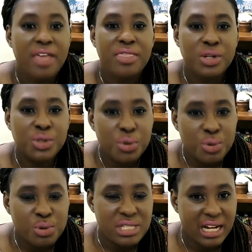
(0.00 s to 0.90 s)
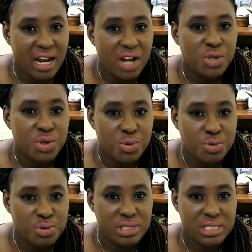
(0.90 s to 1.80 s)
tools that are used,
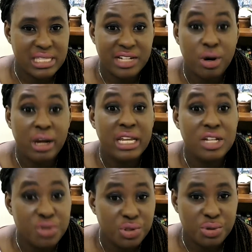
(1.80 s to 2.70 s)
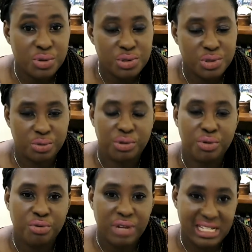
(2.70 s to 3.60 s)
that you are introduced to, the
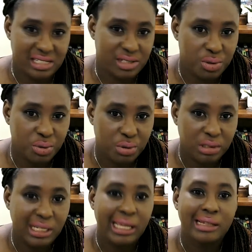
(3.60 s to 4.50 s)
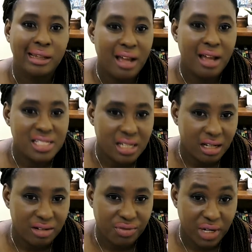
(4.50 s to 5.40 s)
RACI tool, the logical
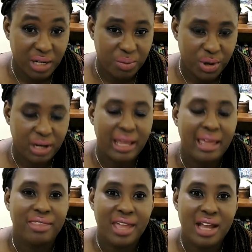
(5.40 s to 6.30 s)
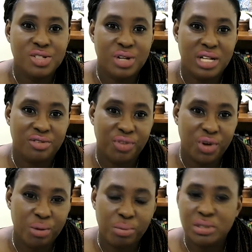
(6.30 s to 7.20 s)
framework, they are
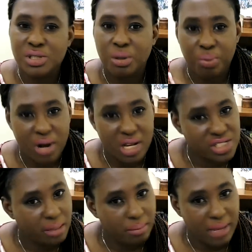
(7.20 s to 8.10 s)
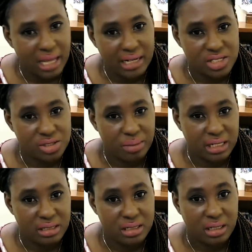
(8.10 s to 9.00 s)
transferable to project
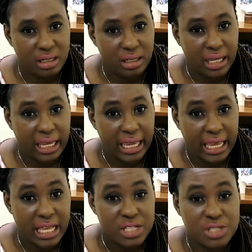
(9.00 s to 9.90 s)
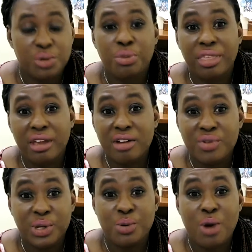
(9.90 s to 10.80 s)
management. So therefore,
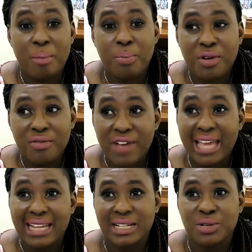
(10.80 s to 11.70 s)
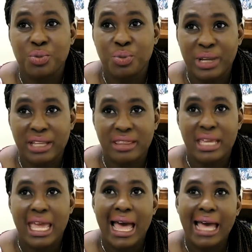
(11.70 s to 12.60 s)
you are provided with
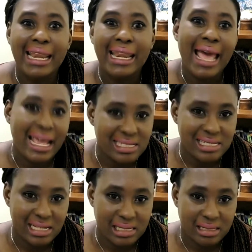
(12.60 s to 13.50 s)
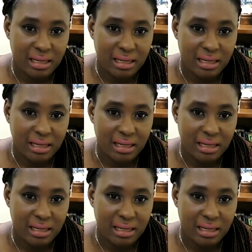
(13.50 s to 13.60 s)
an asset